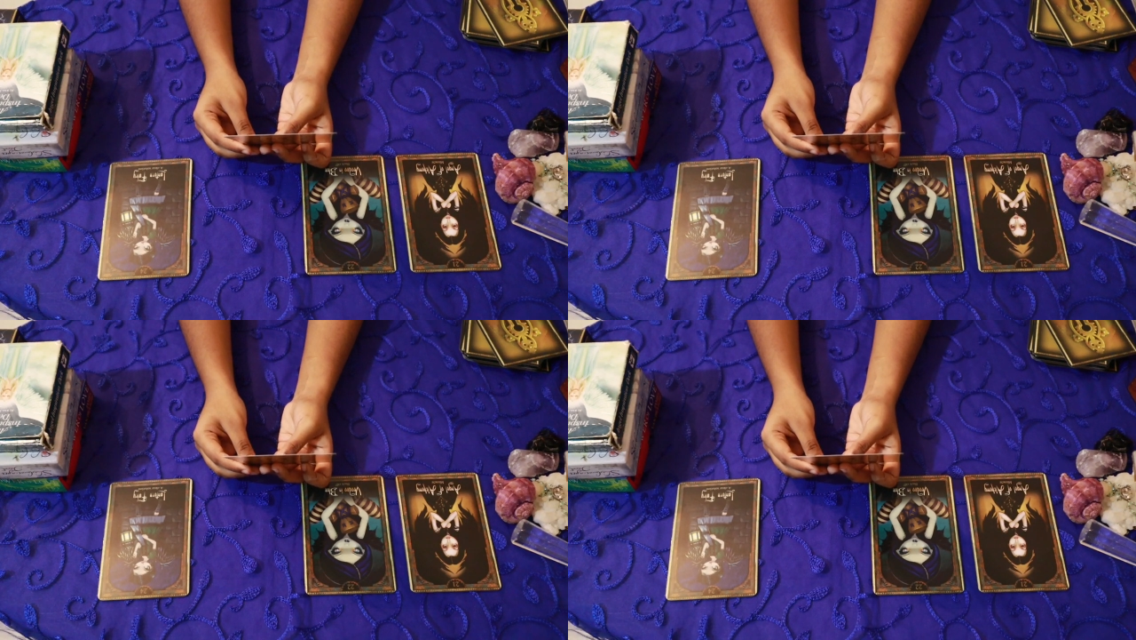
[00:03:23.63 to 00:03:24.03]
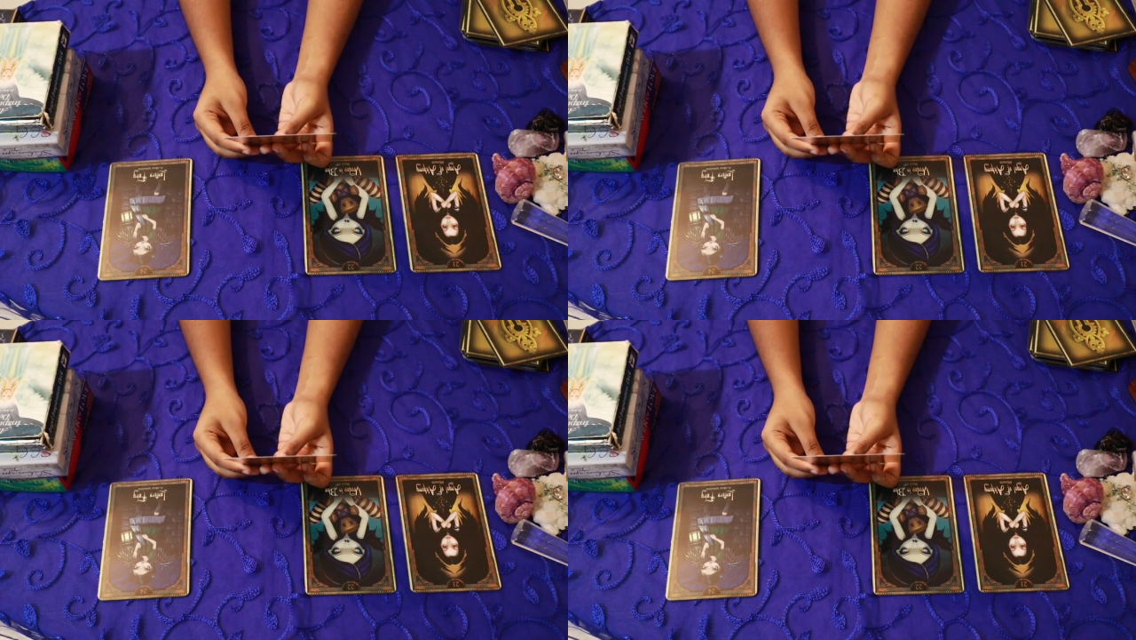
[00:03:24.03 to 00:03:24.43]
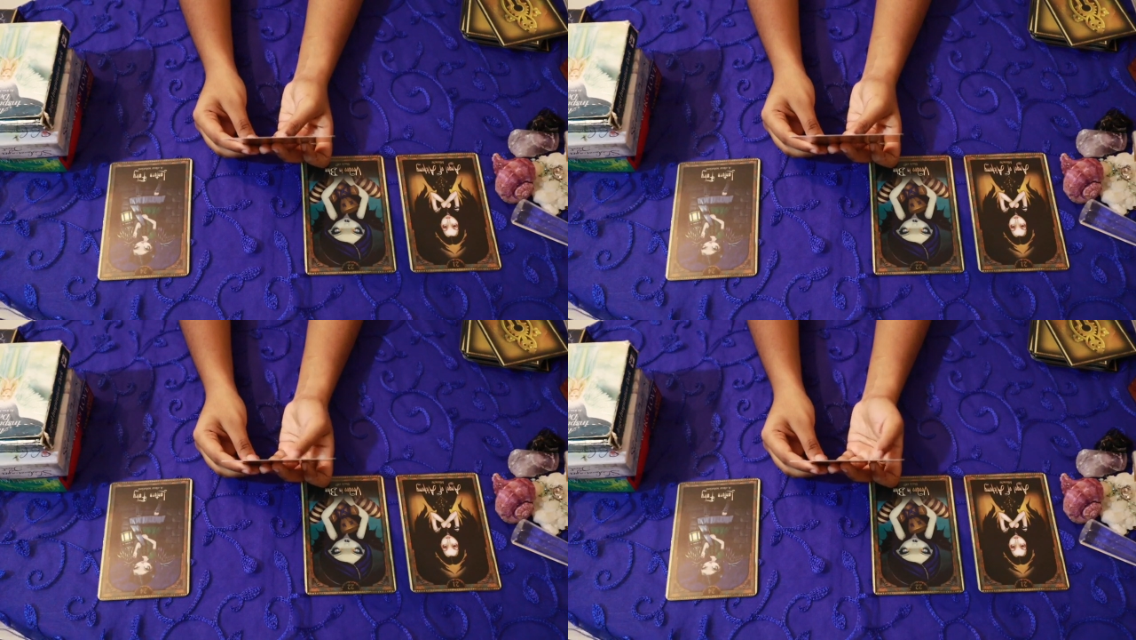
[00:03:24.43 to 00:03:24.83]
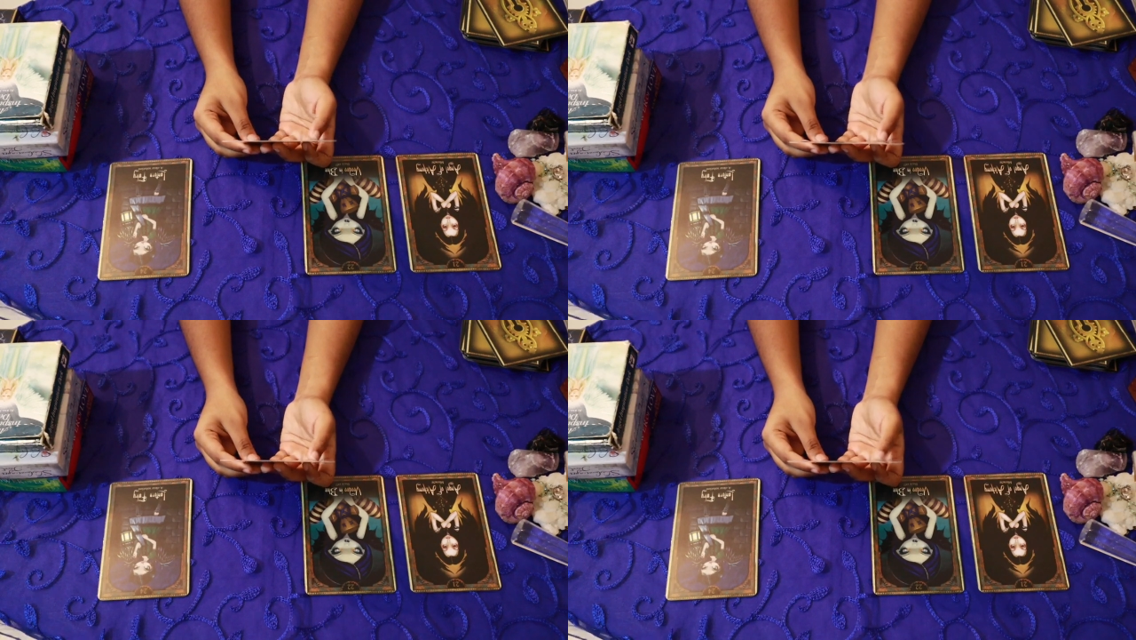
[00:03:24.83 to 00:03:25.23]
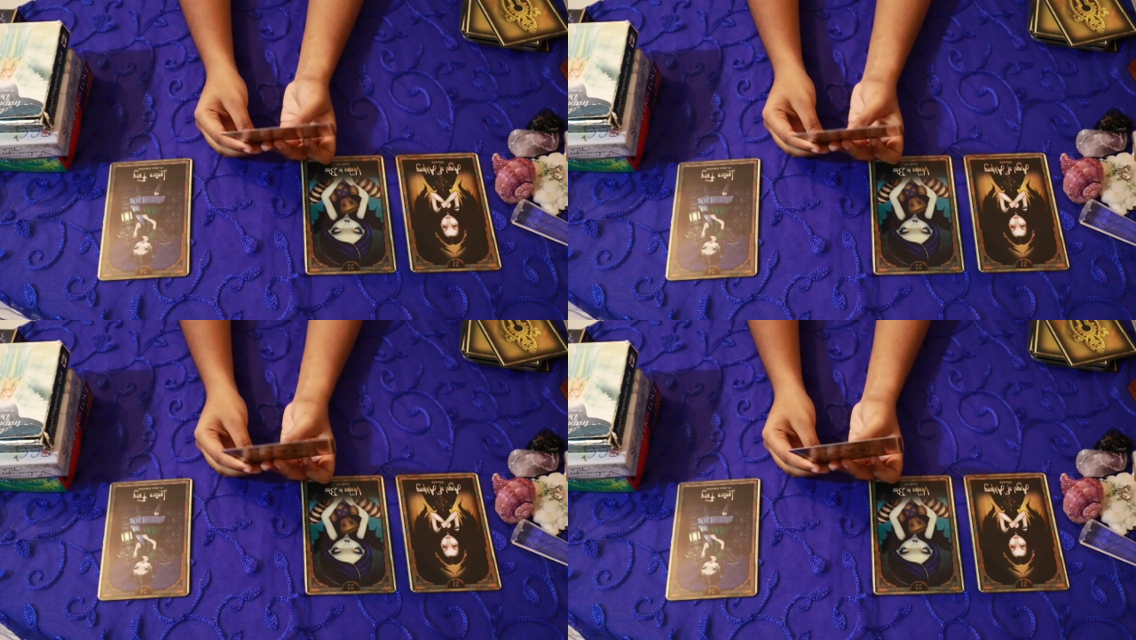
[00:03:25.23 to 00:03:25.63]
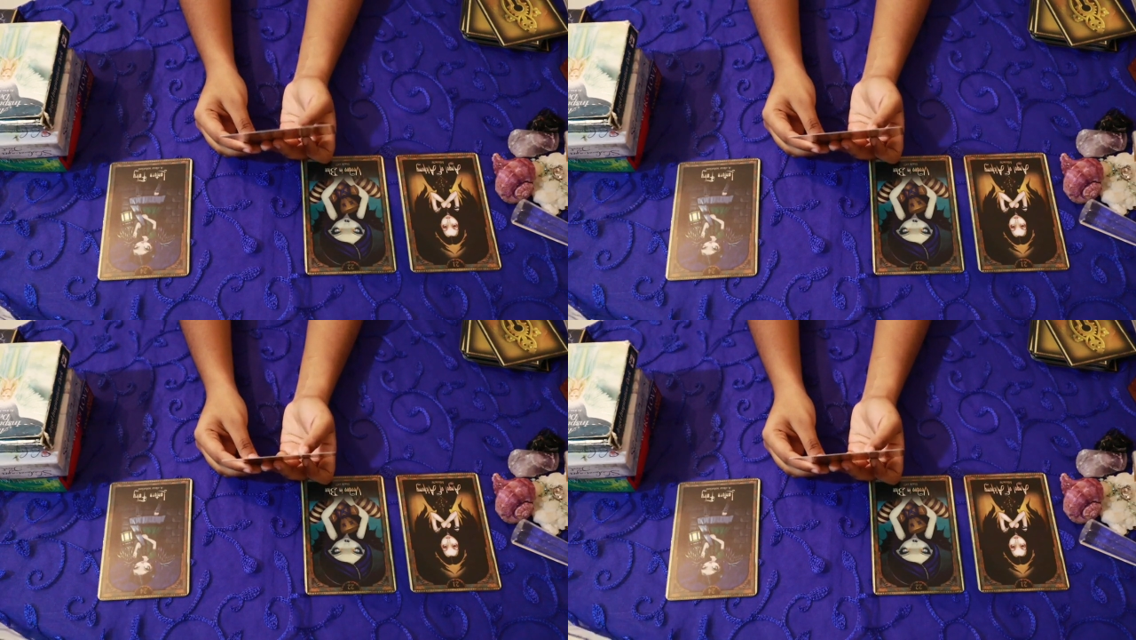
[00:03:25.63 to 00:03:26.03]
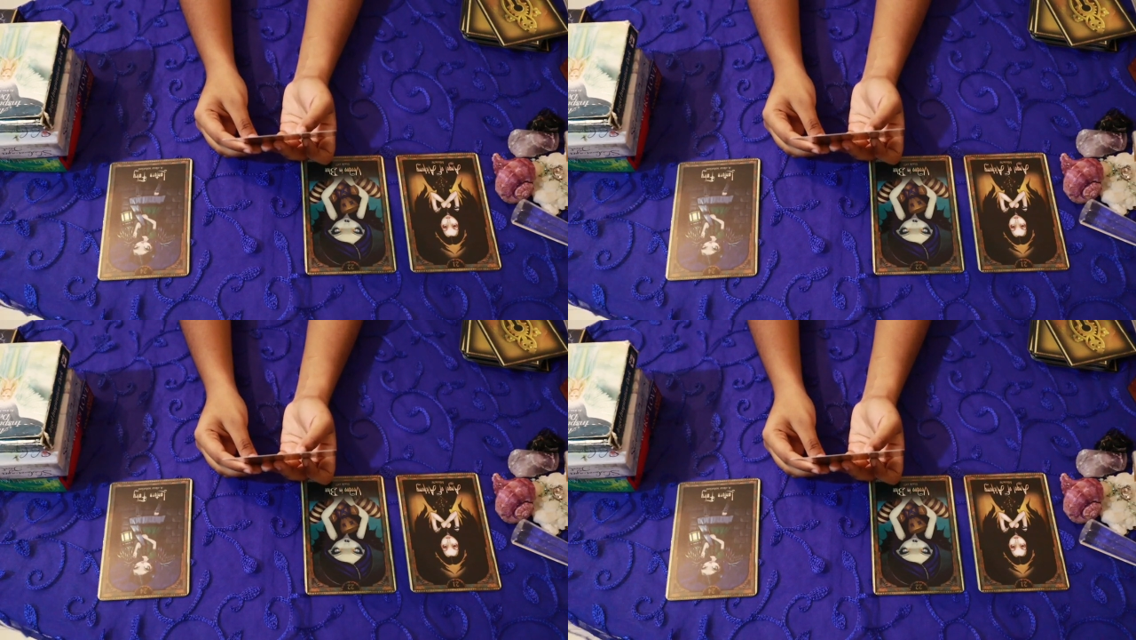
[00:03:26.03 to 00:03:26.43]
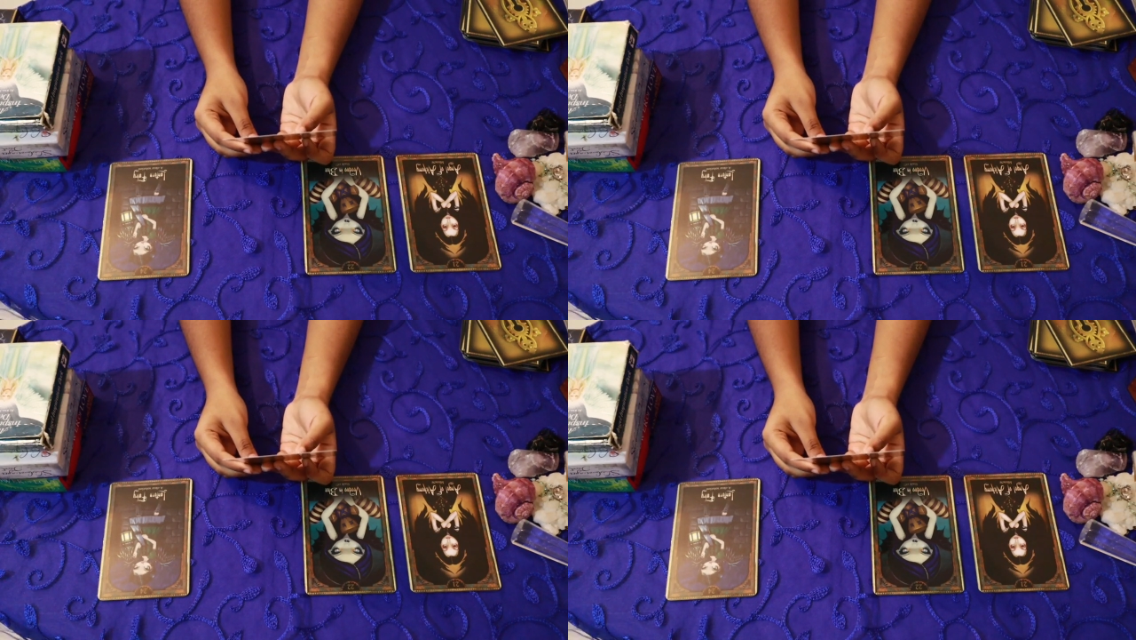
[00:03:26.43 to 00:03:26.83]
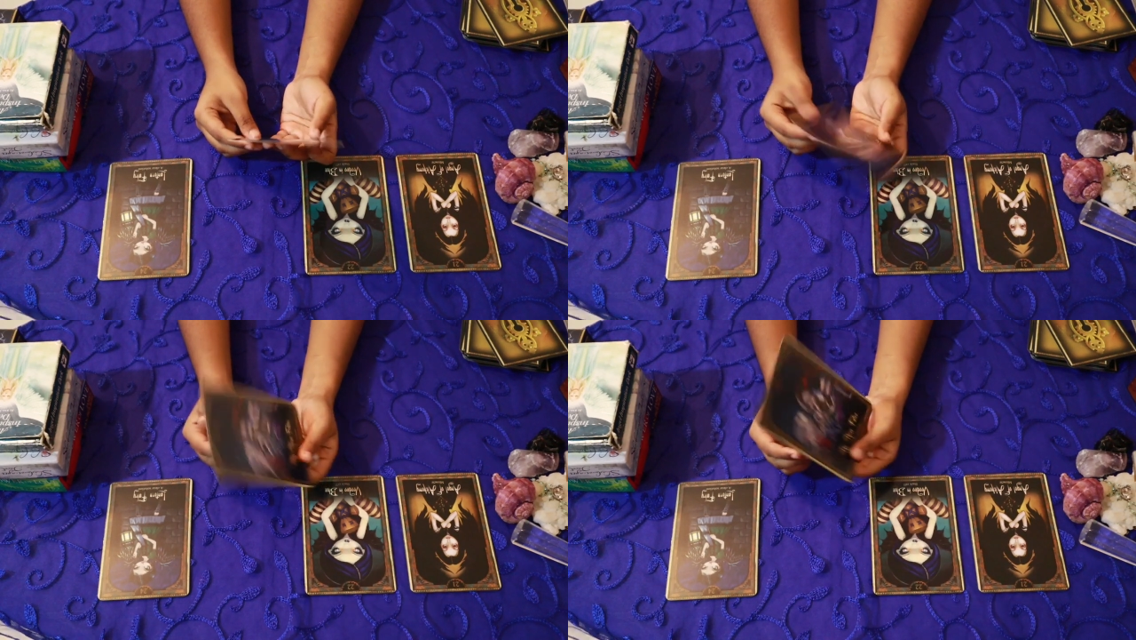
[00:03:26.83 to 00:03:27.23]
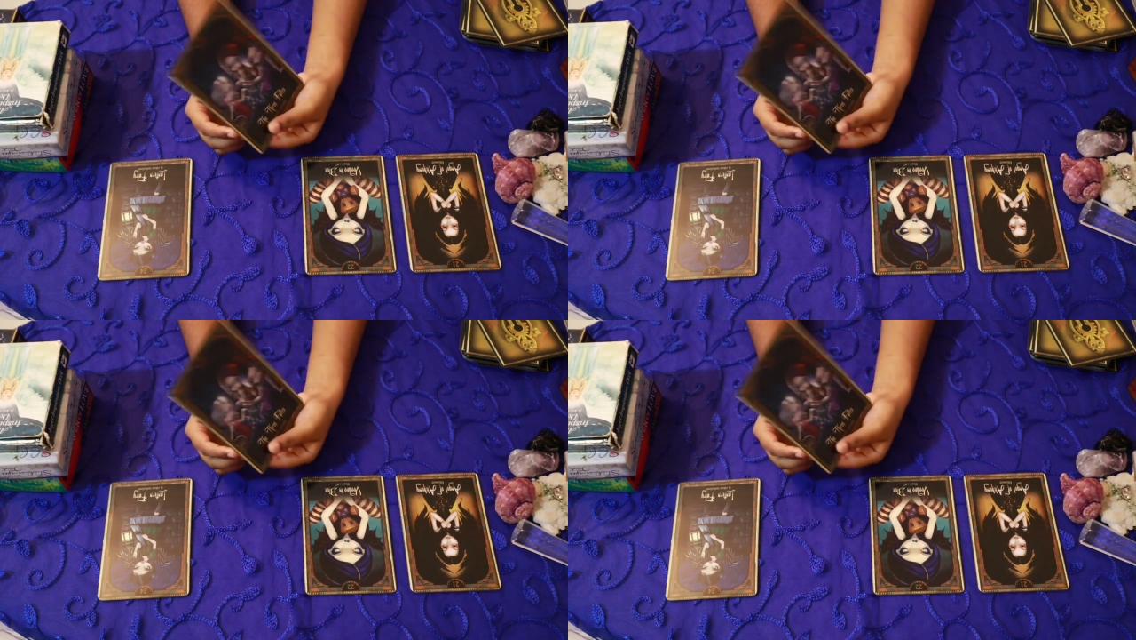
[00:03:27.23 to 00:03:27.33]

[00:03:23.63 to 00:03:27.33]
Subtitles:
(no speaker visible)